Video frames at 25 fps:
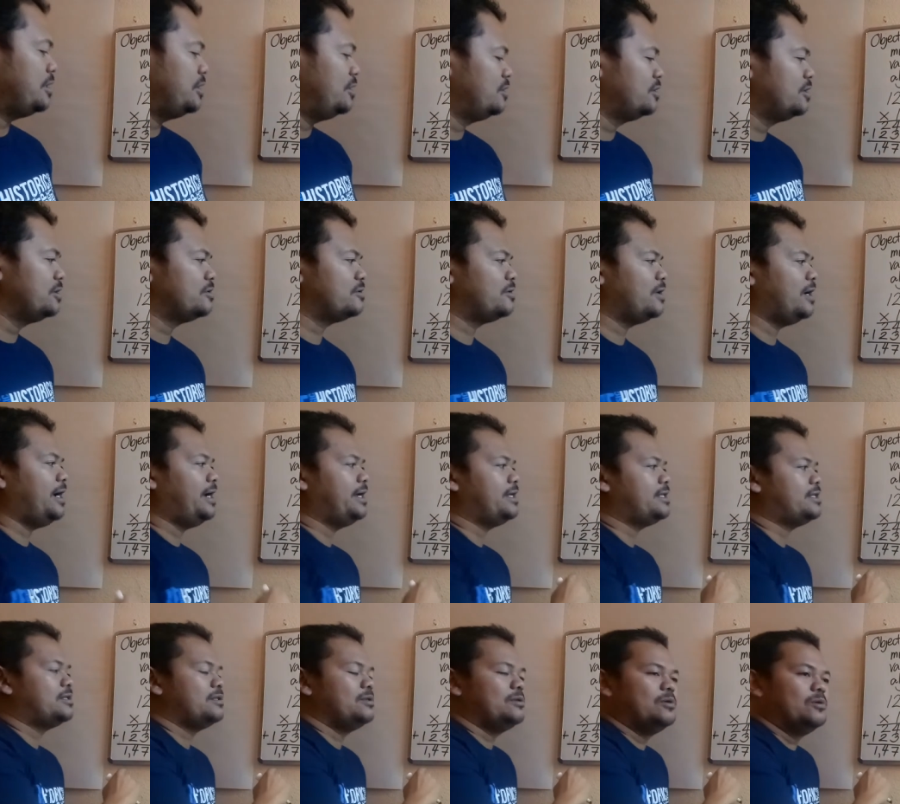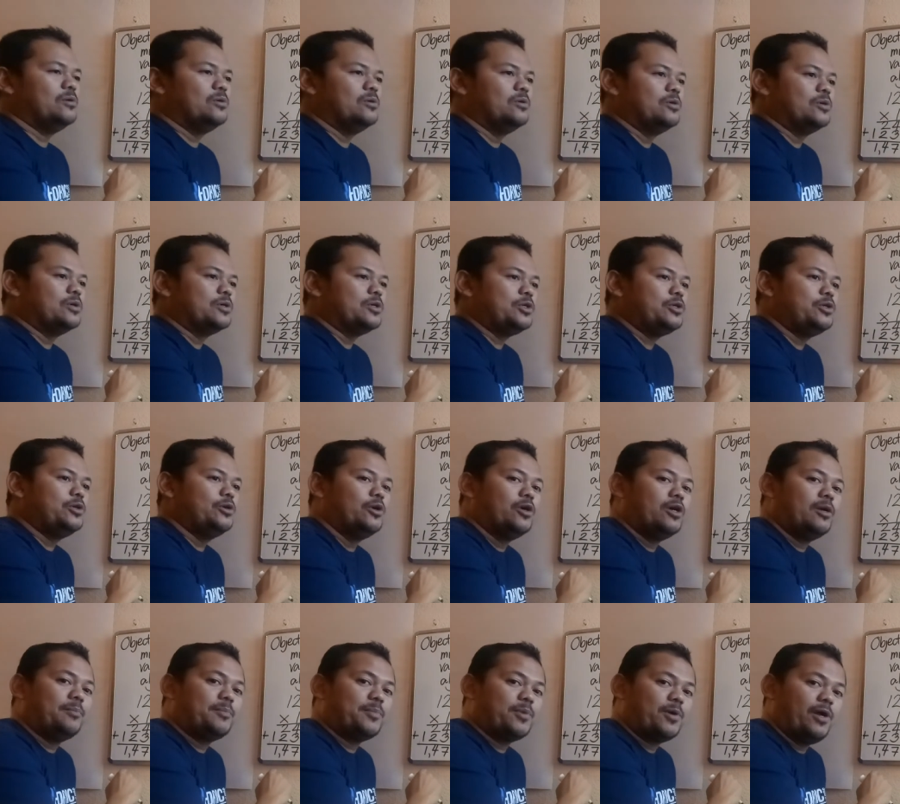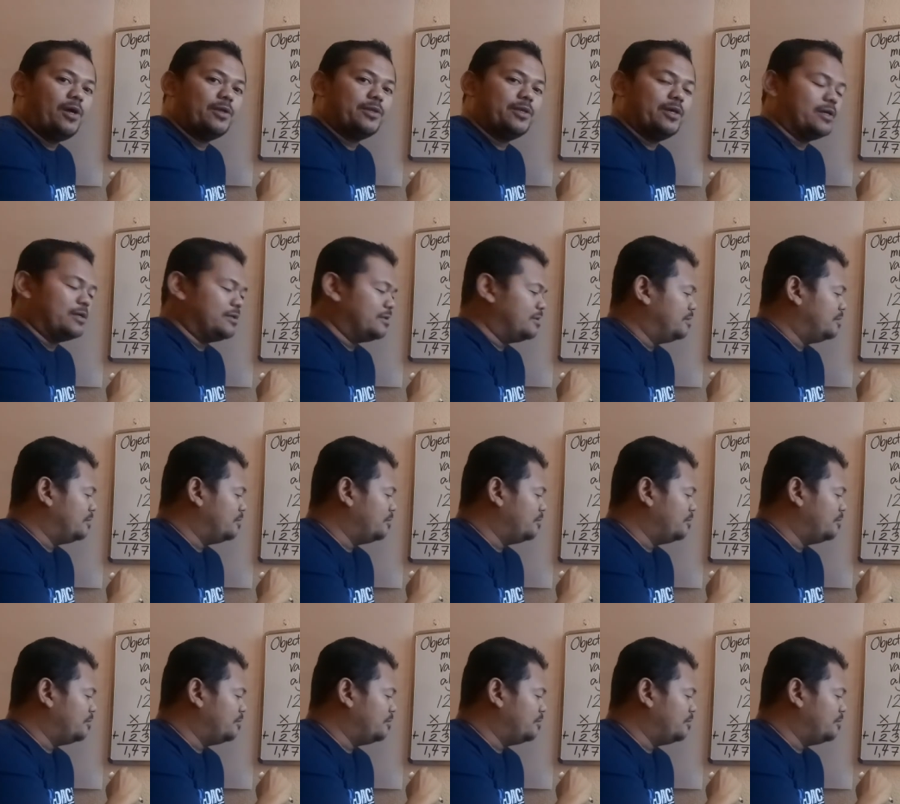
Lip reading: you're gonna write your product,